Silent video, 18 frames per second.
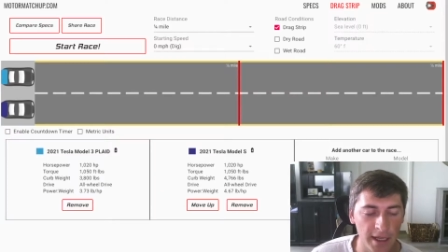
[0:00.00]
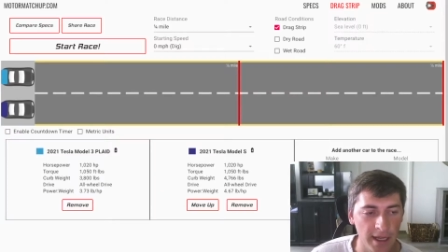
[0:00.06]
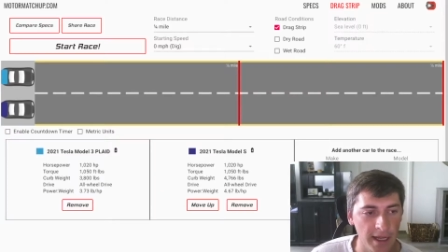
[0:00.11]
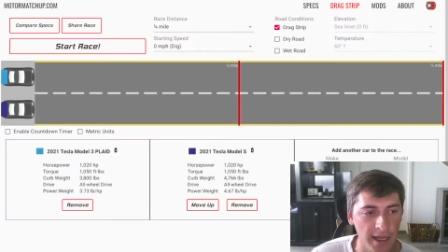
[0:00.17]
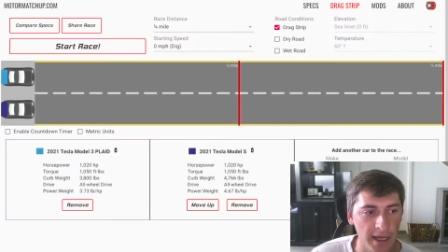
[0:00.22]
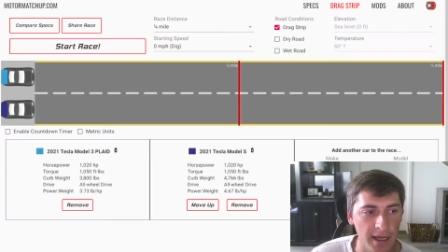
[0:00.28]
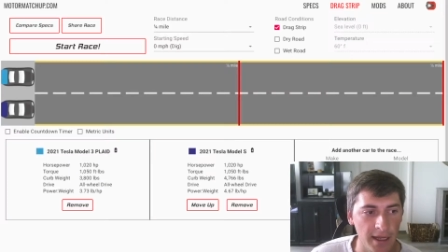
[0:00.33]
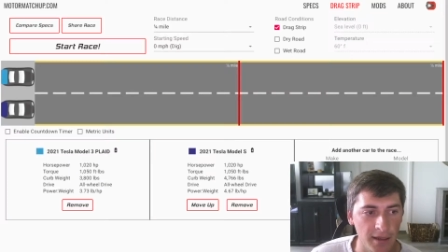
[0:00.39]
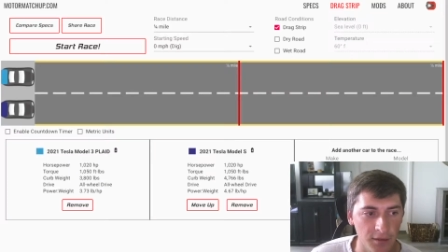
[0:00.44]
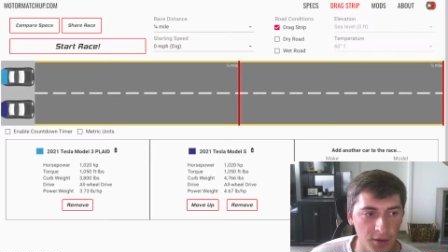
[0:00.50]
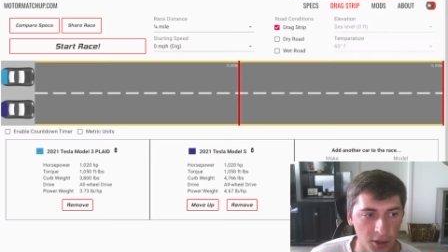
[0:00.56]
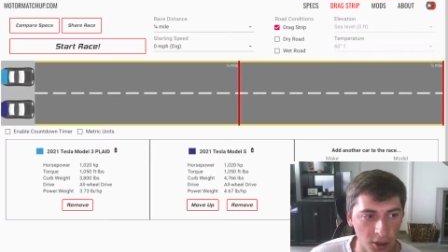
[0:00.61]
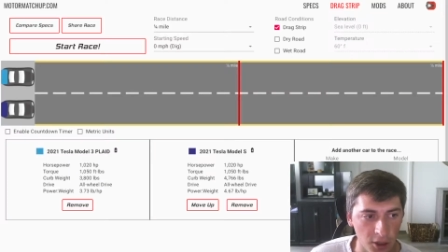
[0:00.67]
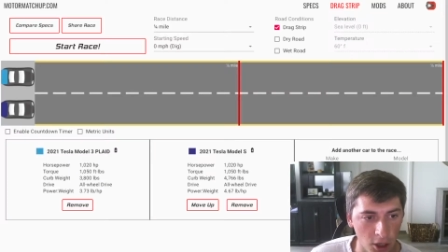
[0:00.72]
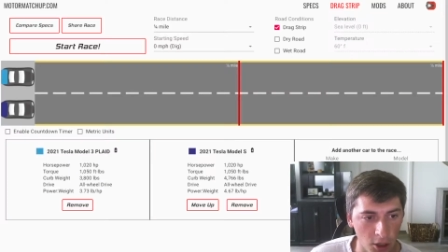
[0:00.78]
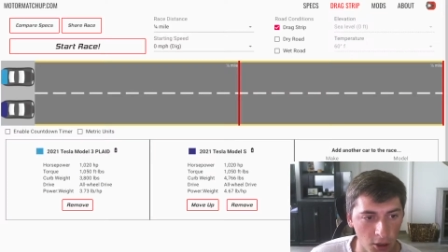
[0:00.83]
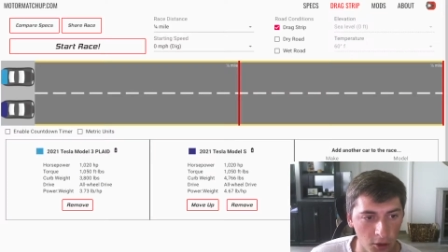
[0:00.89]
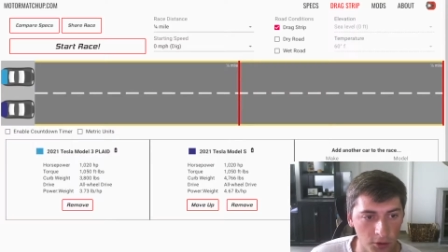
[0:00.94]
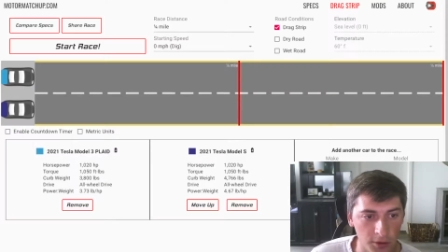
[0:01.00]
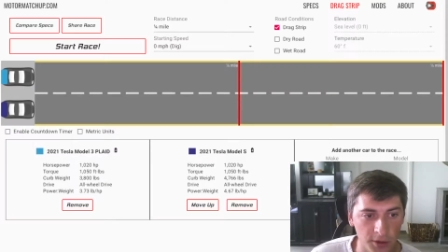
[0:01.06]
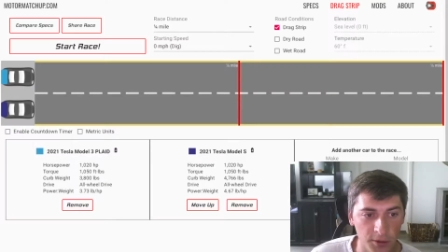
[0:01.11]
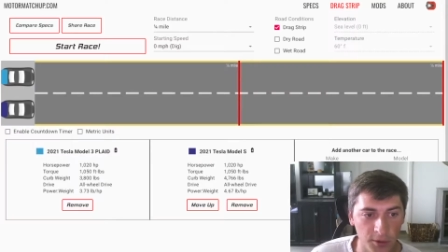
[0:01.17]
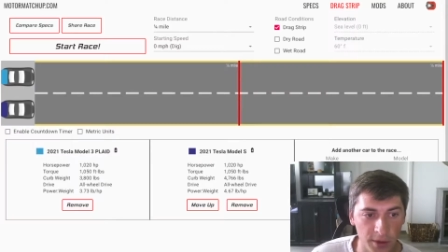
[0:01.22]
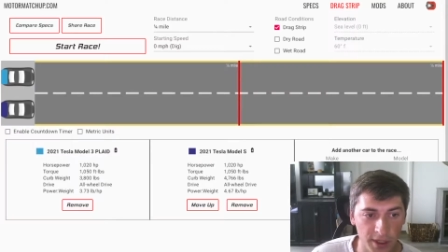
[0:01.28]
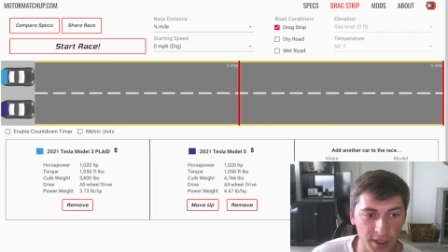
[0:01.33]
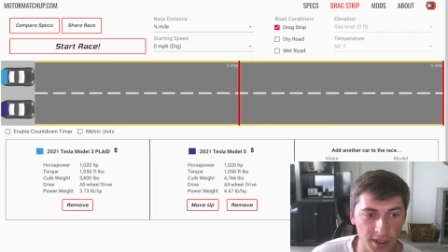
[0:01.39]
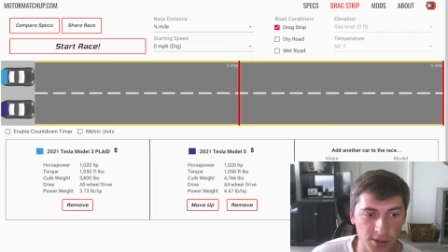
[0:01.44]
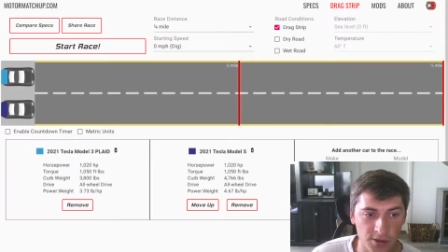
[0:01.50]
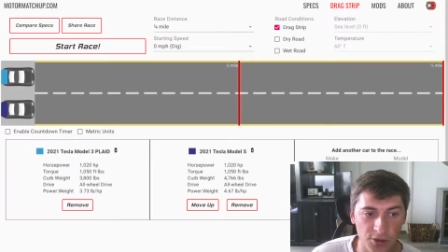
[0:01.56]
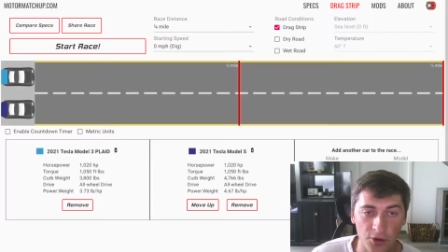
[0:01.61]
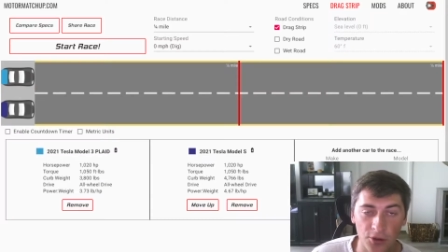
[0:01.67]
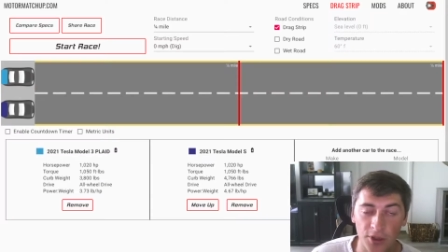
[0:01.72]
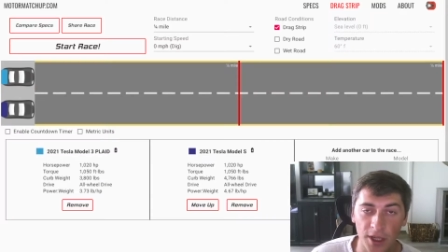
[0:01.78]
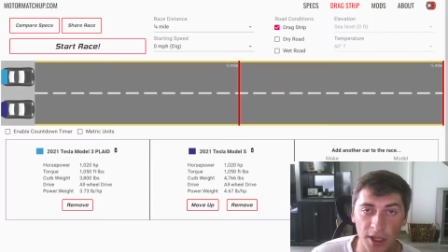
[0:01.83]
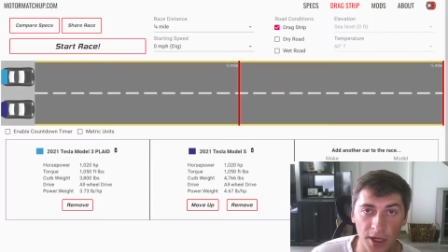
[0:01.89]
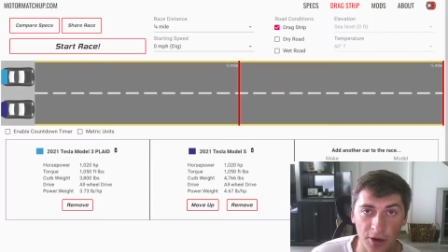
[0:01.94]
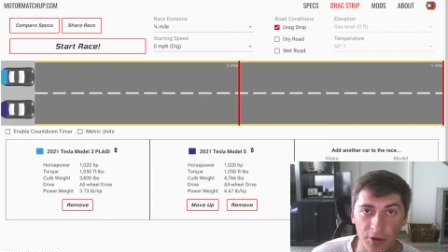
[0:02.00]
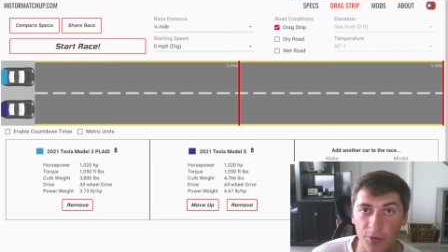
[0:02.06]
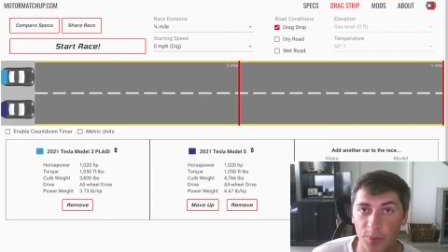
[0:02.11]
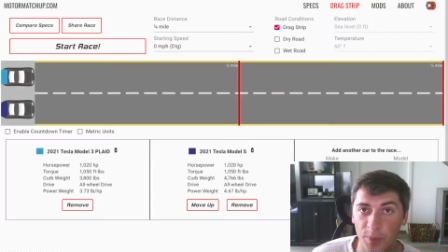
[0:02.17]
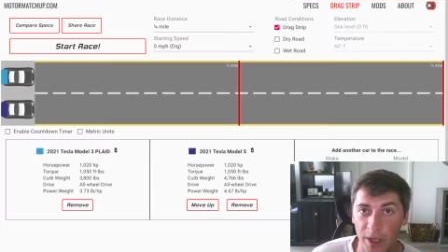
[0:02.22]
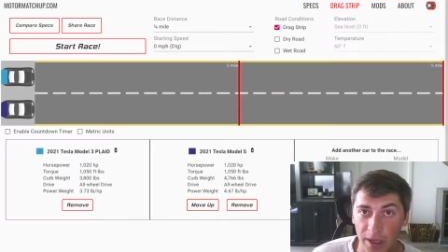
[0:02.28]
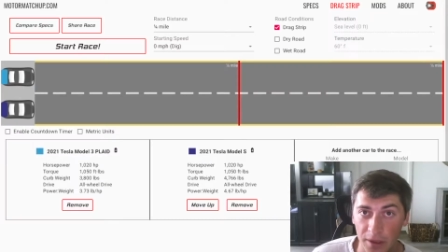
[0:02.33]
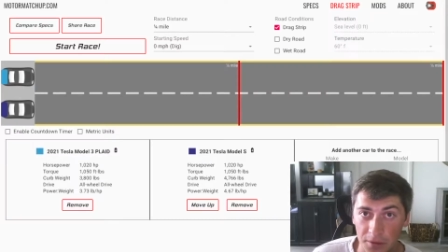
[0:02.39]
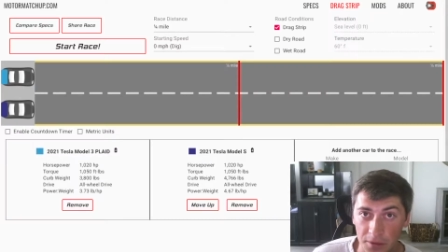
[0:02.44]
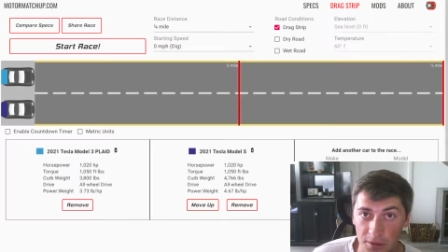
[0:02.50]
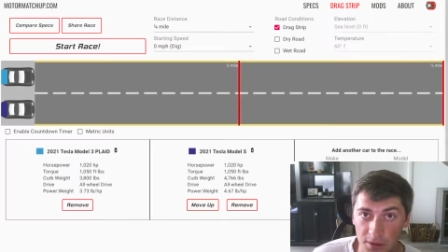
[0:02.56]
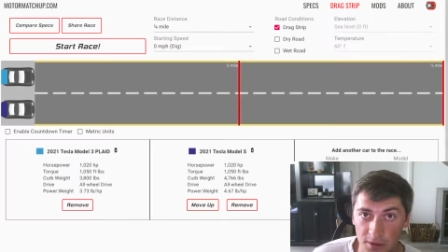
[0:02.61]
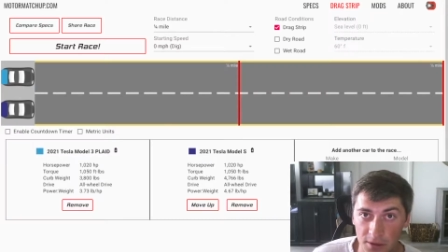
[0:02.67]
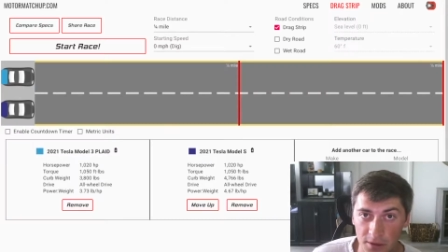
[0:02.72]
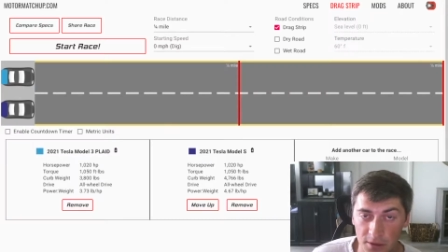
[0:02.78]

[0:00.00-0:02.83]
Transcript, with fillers: and the car only weighs three thousand eight hundred pounds.